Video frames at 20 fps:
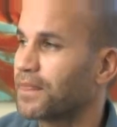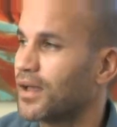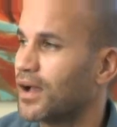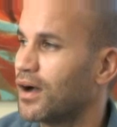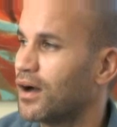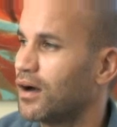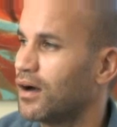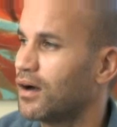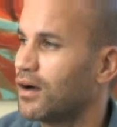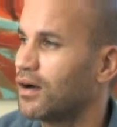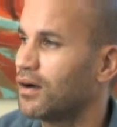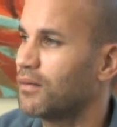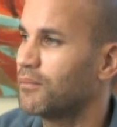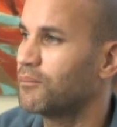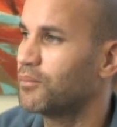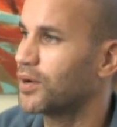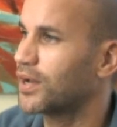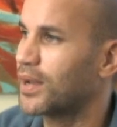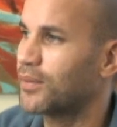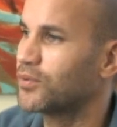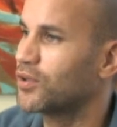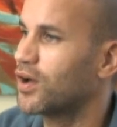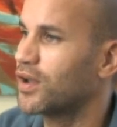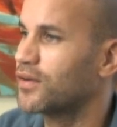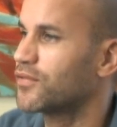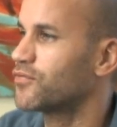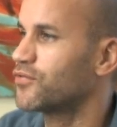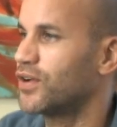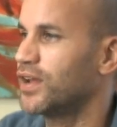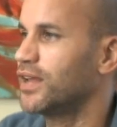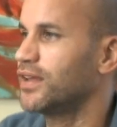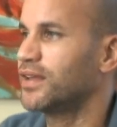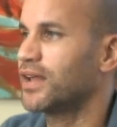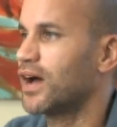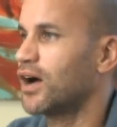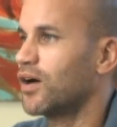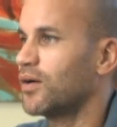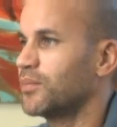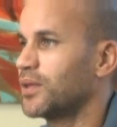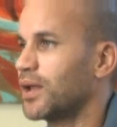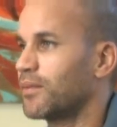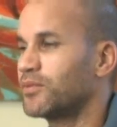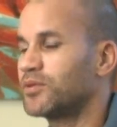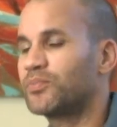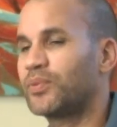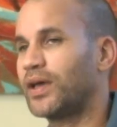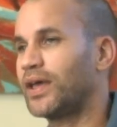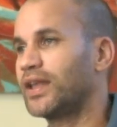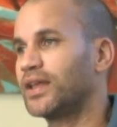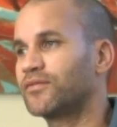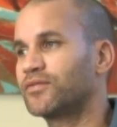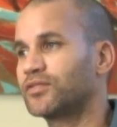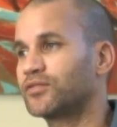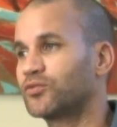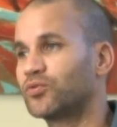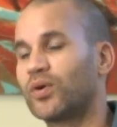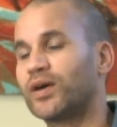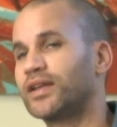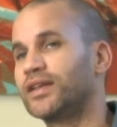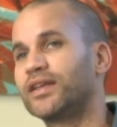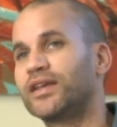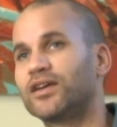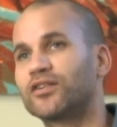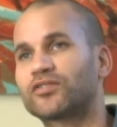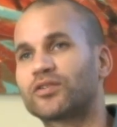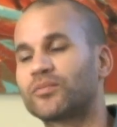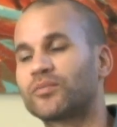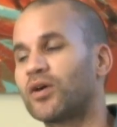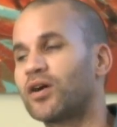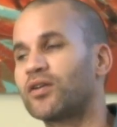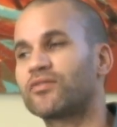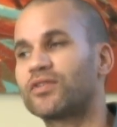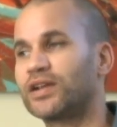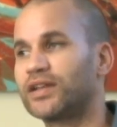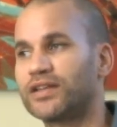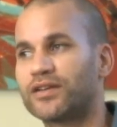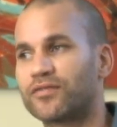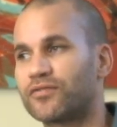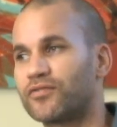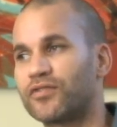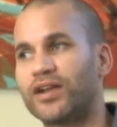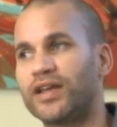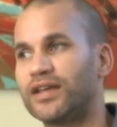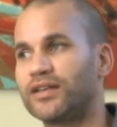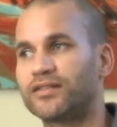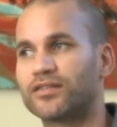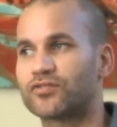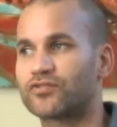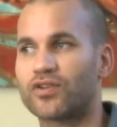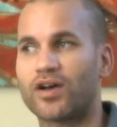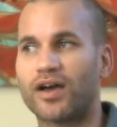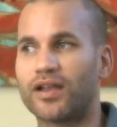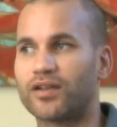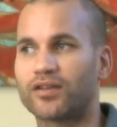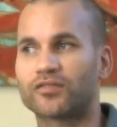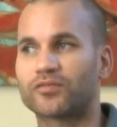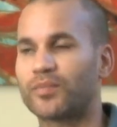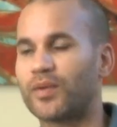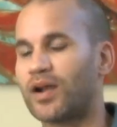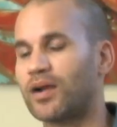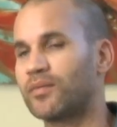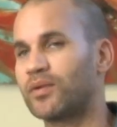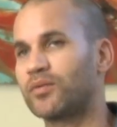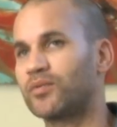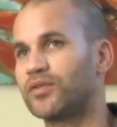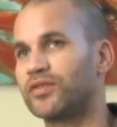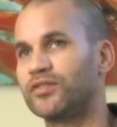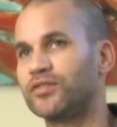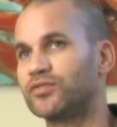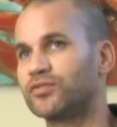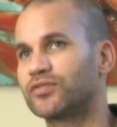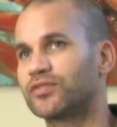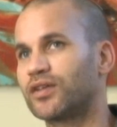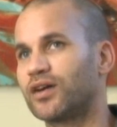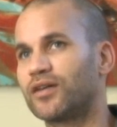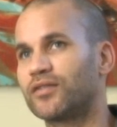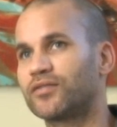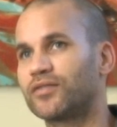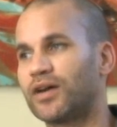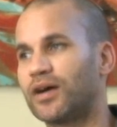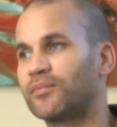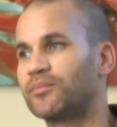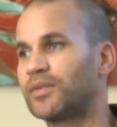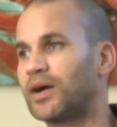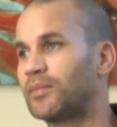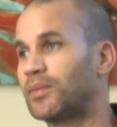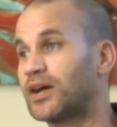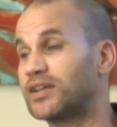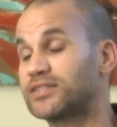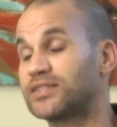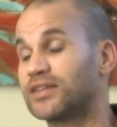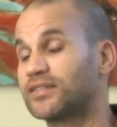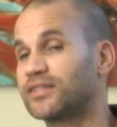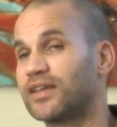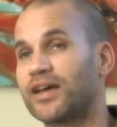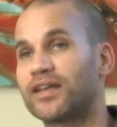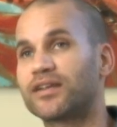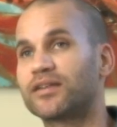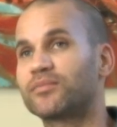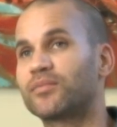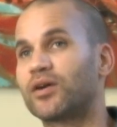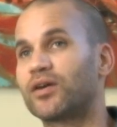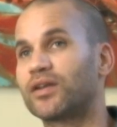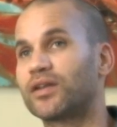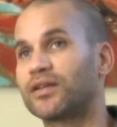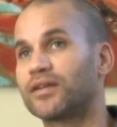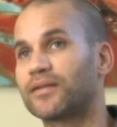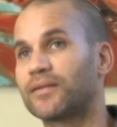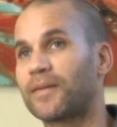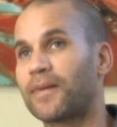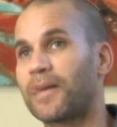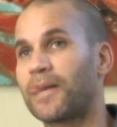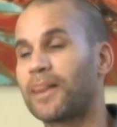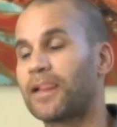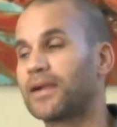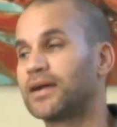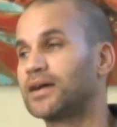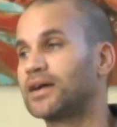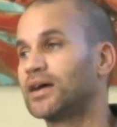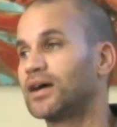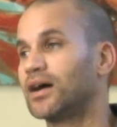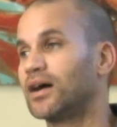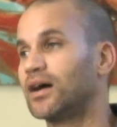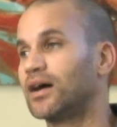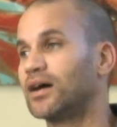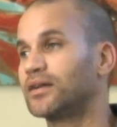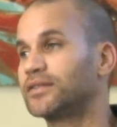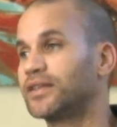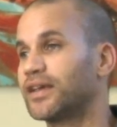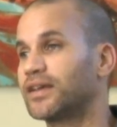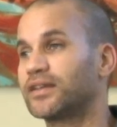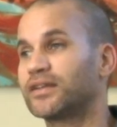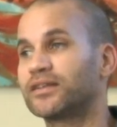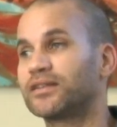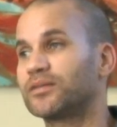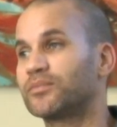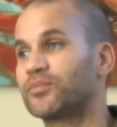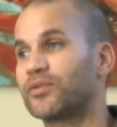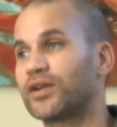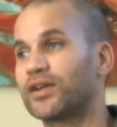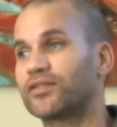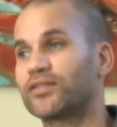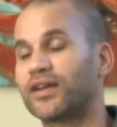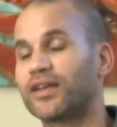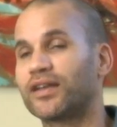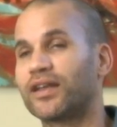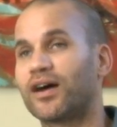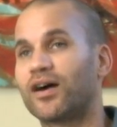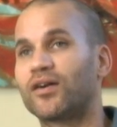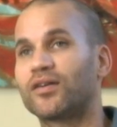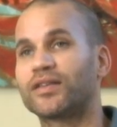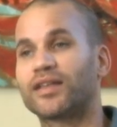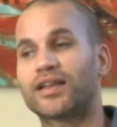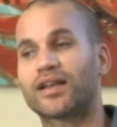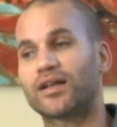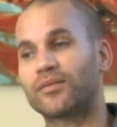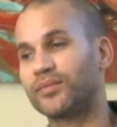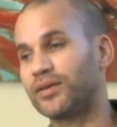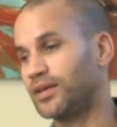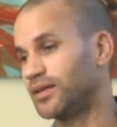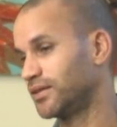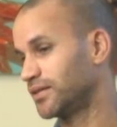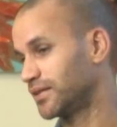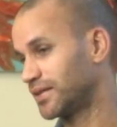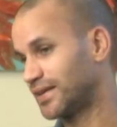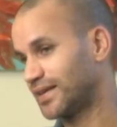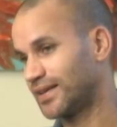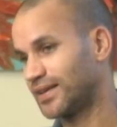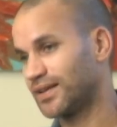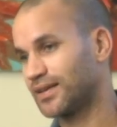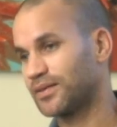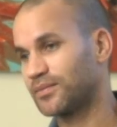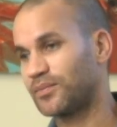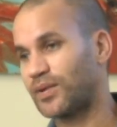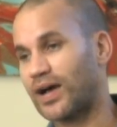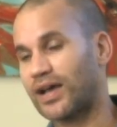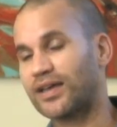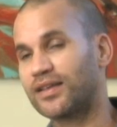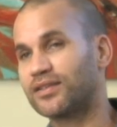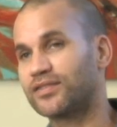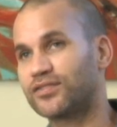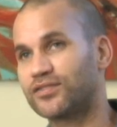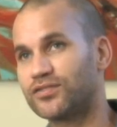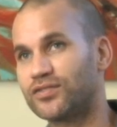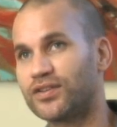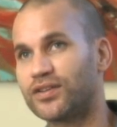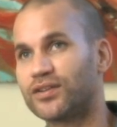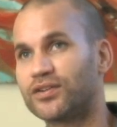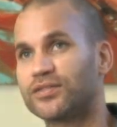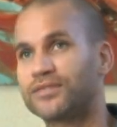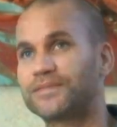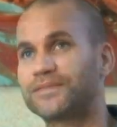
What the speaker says: but I'm not afraid now. I've been painting for 20 years. I'm not really afraid to try to experiment with new stuff. I'm actually excited about it. Taking a little break right now, and then I'll be back in the studio.